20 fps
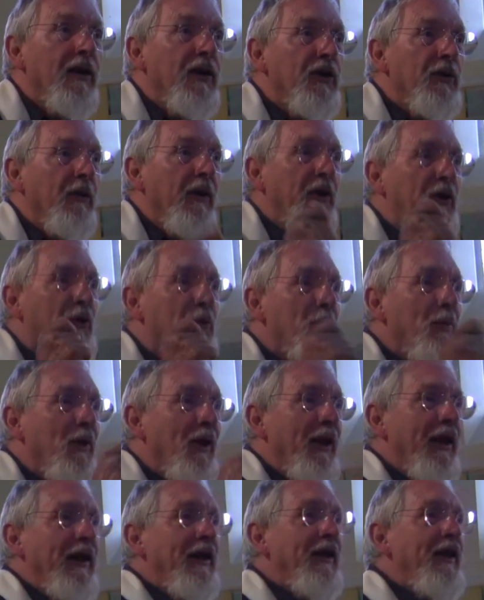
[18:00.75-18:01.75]
to
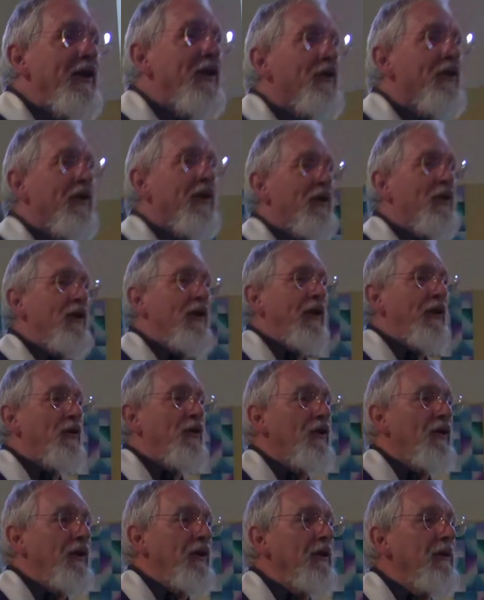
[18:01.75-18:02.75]
explain each of these links
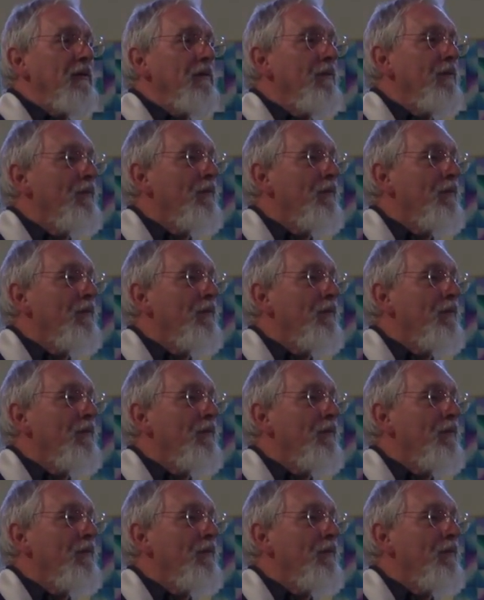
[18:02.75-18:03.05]
to you